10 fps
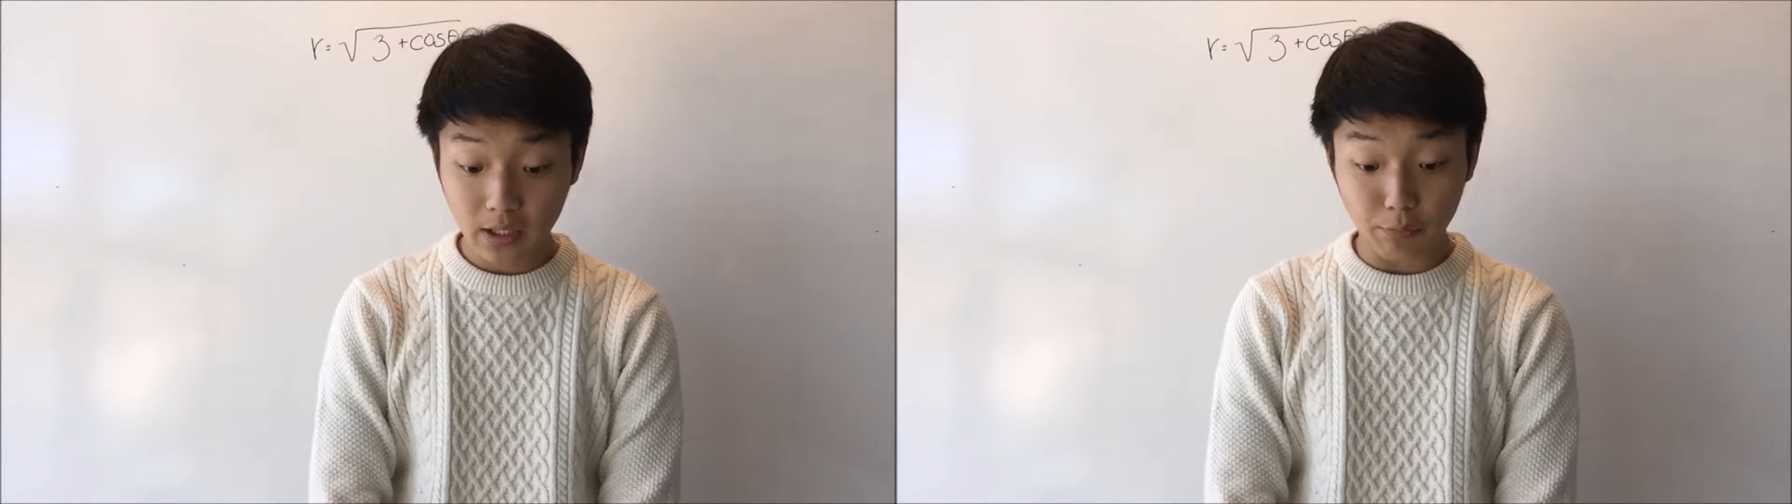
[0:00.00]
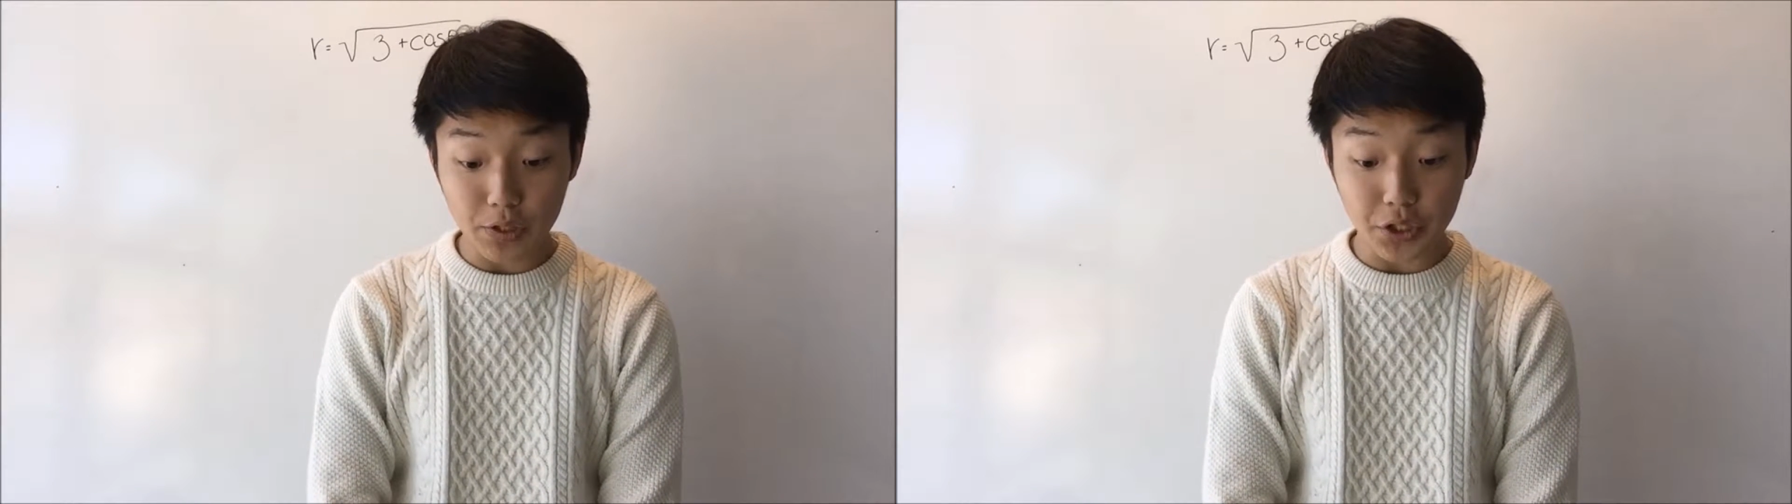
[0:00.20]

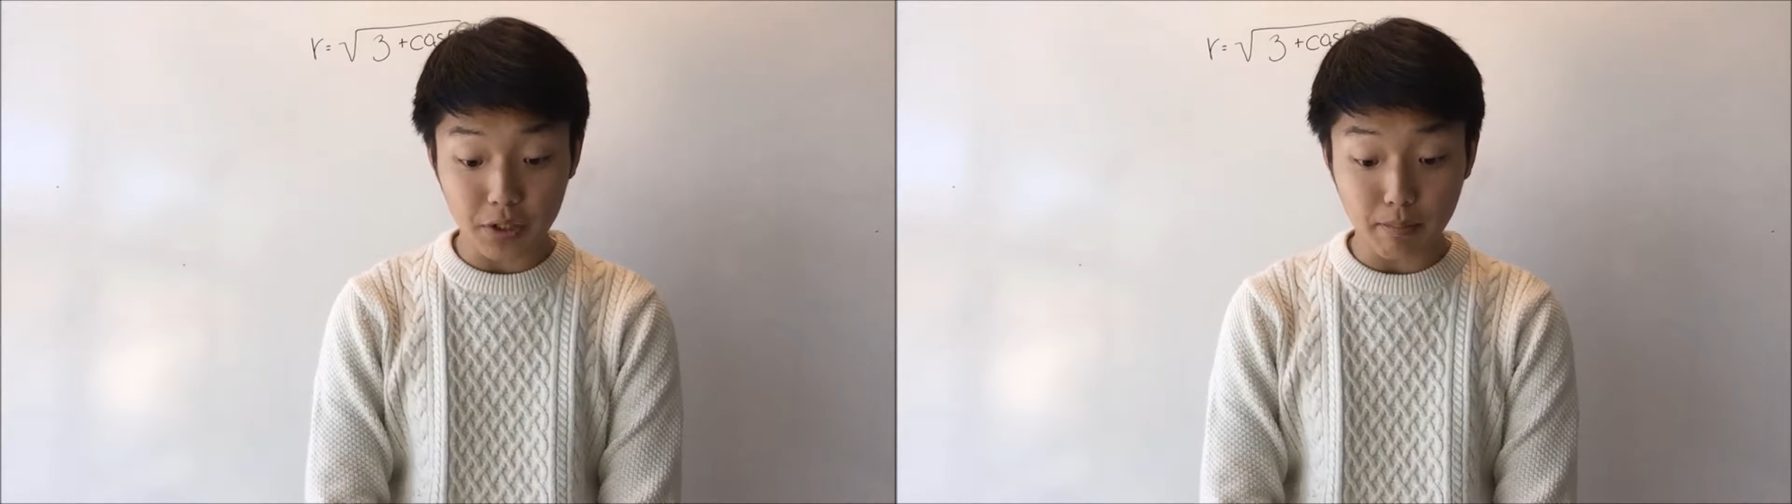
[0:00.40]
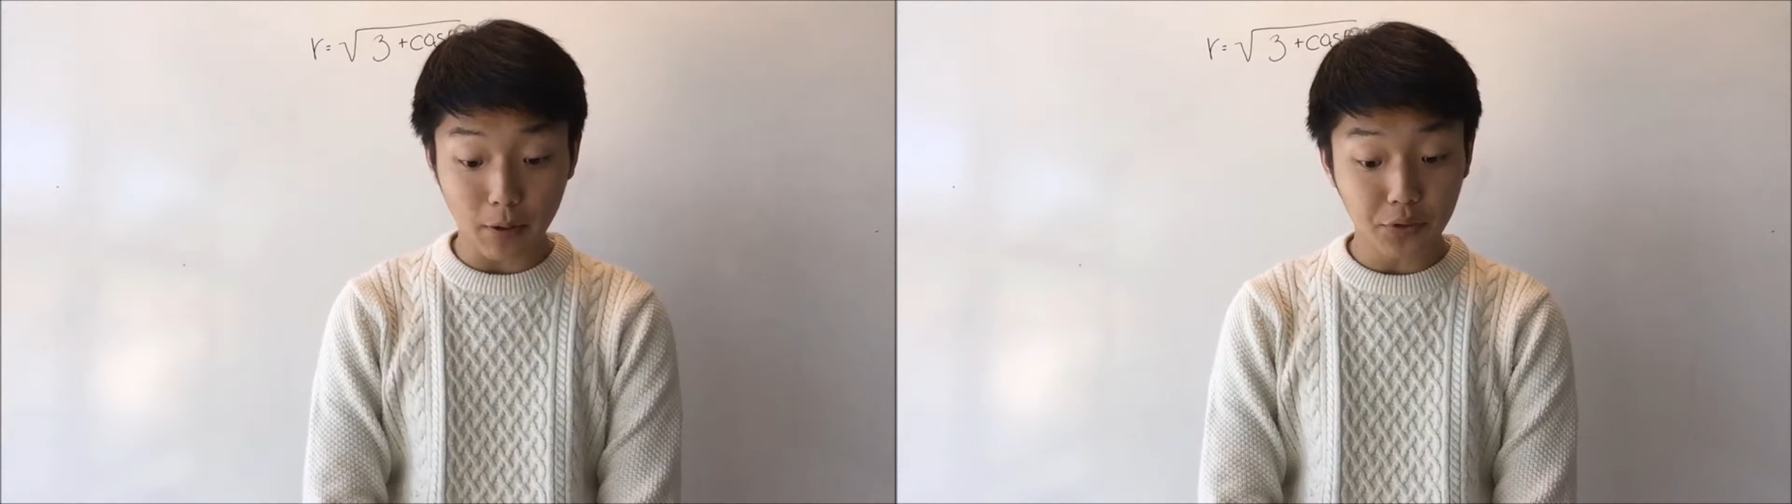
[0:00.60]

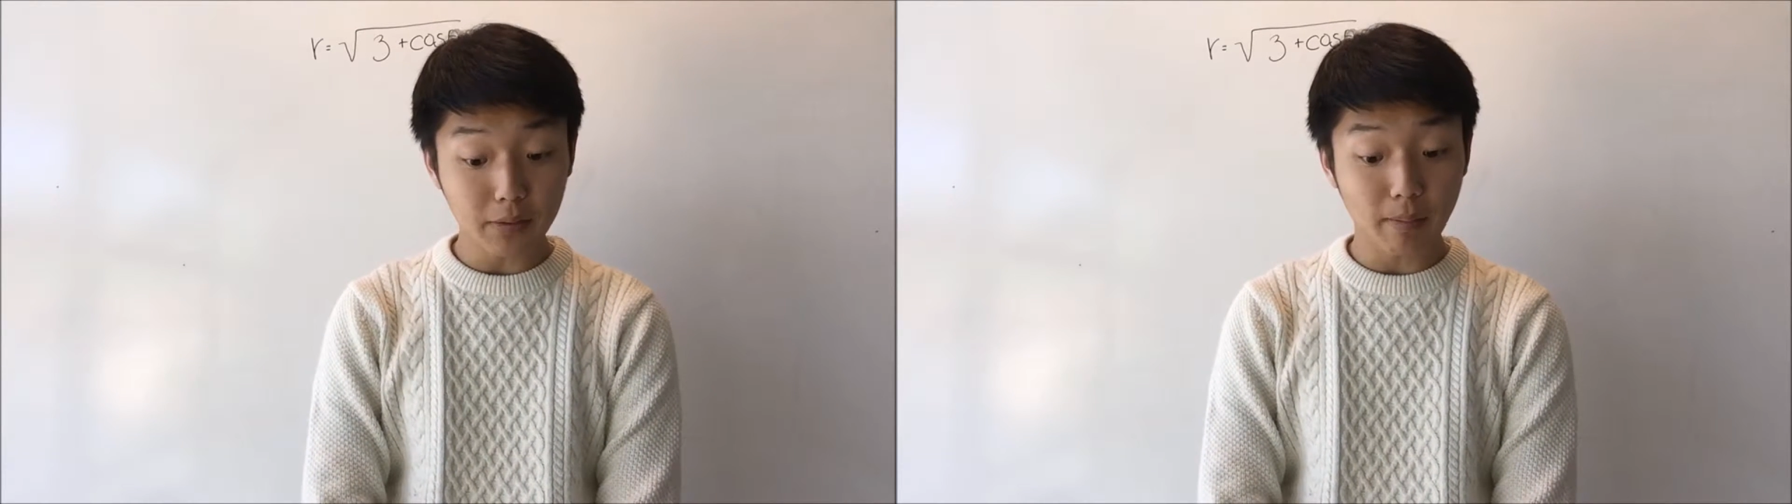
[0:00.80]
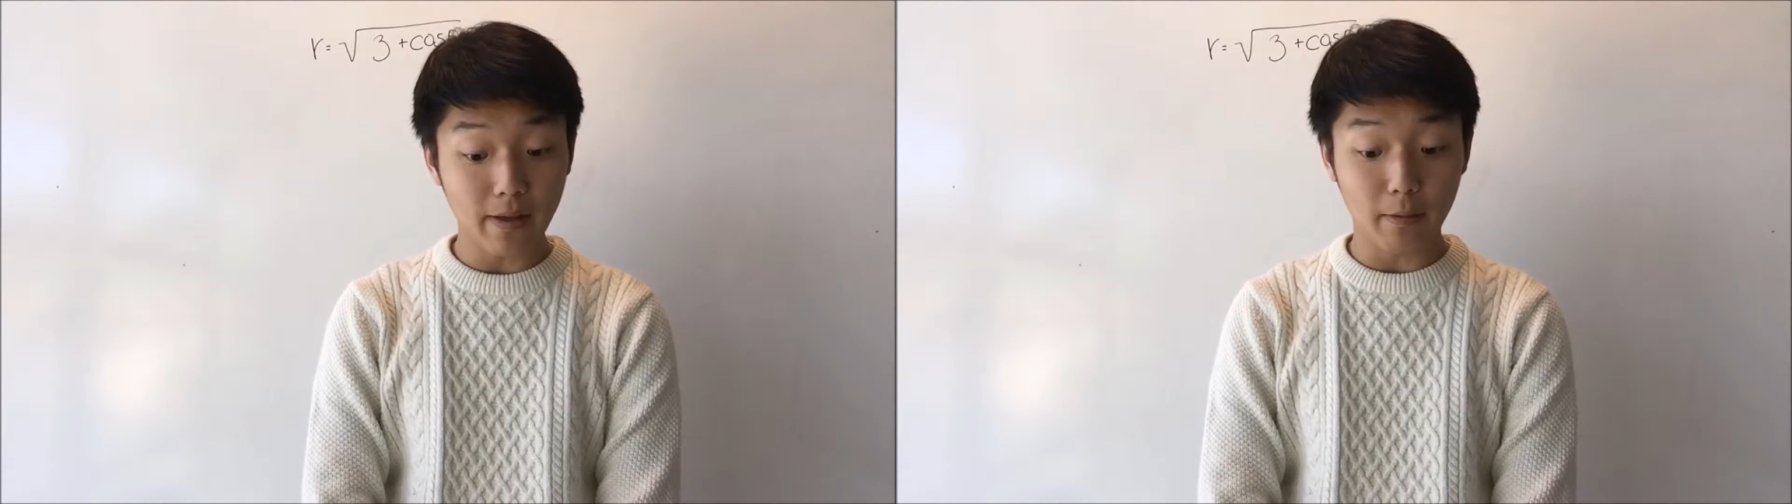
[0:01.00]
region
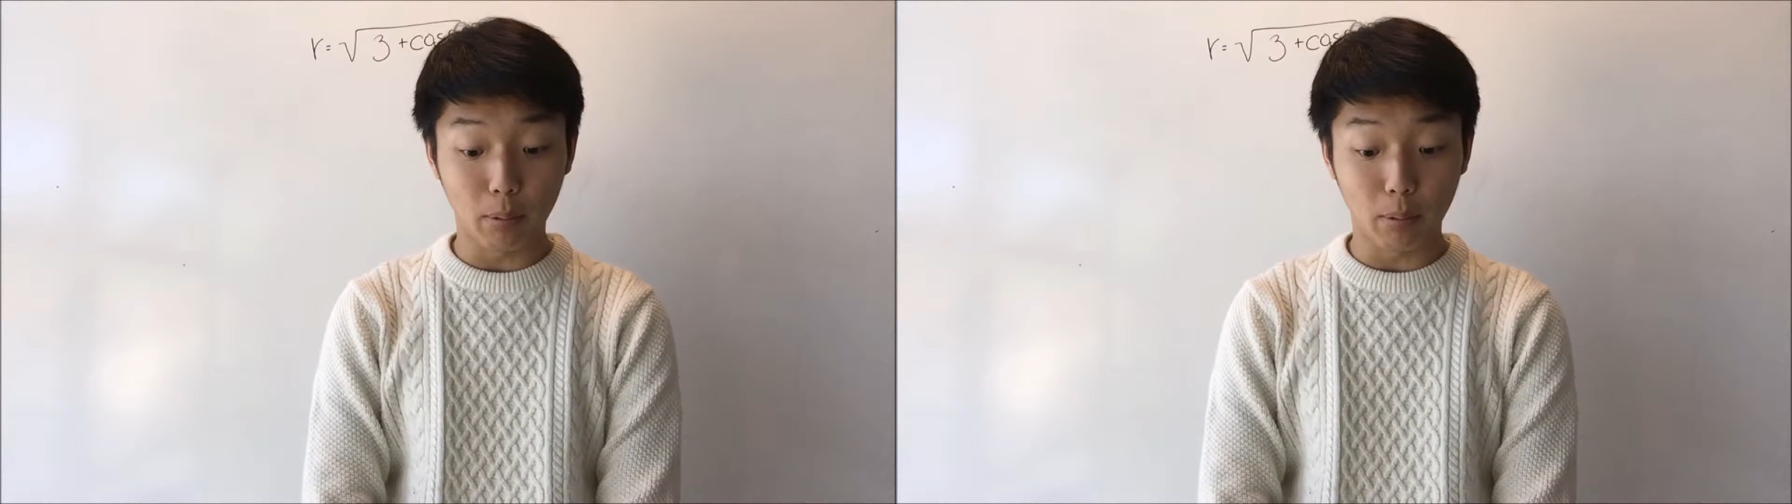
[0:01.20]
bounded by the